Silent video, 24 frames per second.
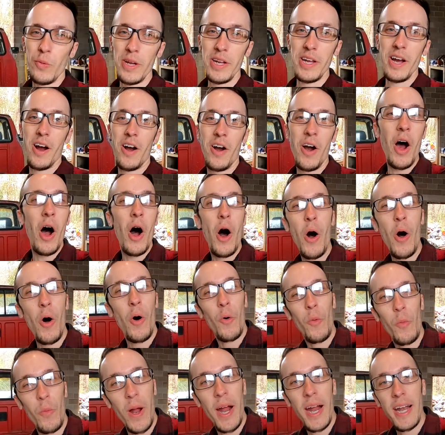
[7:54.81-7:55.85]
We are
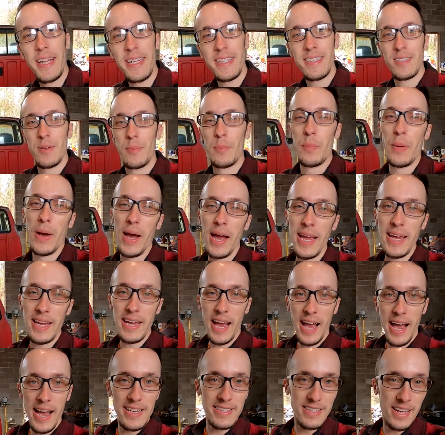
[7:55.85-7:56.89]
all ready to paint.
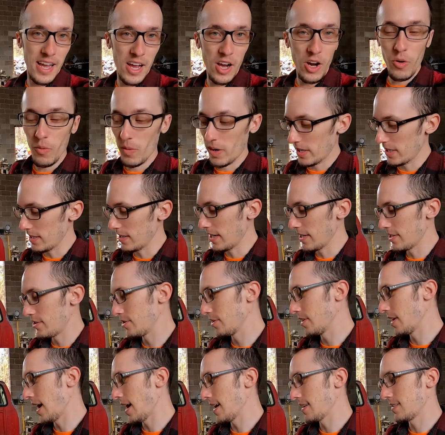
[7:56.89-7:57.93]
As I already let you
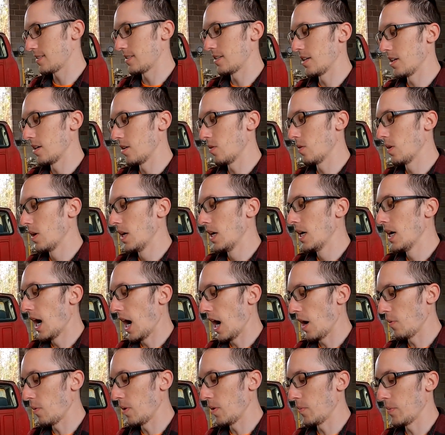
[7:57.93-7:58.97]
guys know,
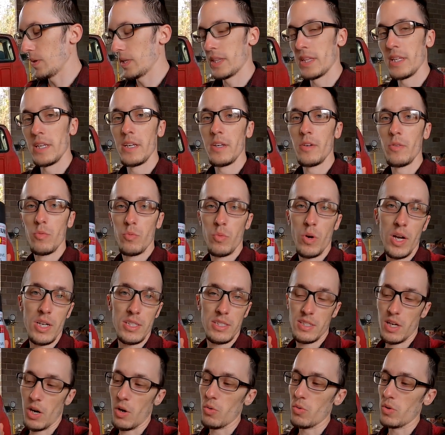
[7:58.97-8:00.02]
I went with the
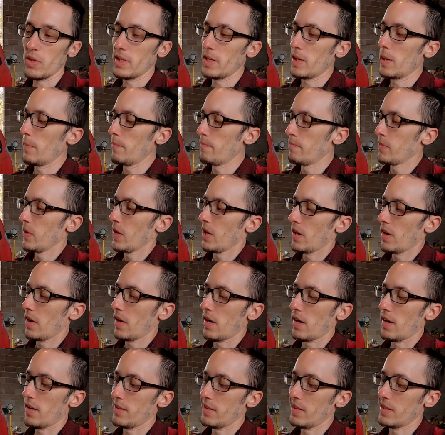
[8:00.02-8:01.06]
rust-oleum.
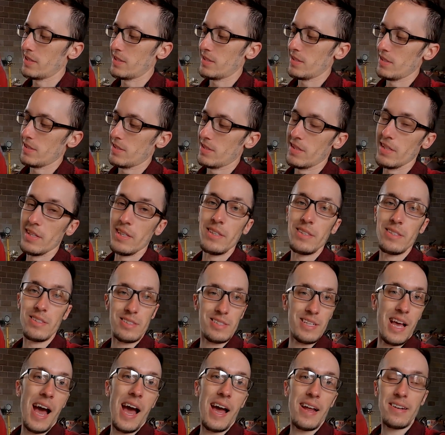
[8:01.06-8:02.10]
This is the
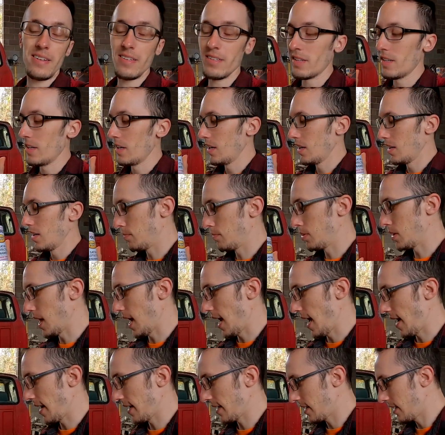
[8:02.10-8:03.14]
satin
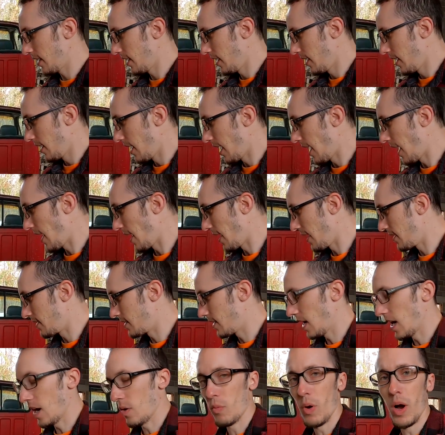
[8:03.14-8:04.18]
black. And
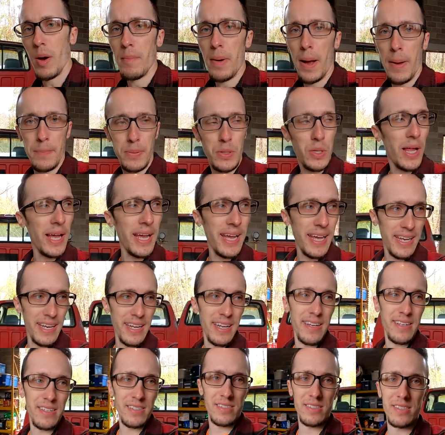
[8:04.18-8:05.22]
what my plan
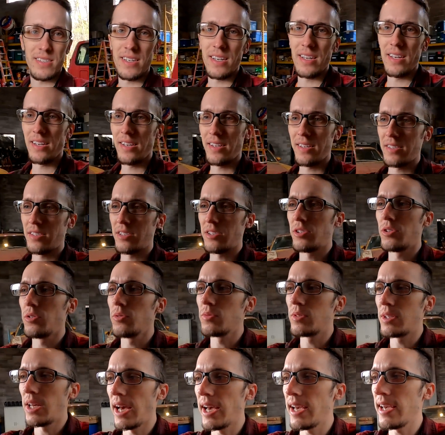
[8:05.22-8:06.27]
is to
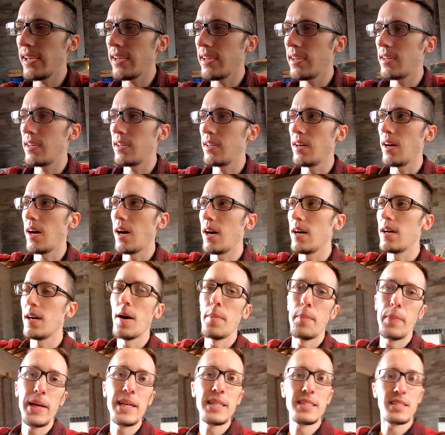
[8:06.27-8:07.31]
take a
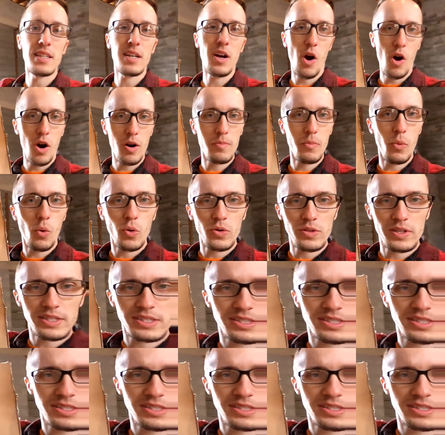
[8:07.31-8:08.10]
piece of cardboard.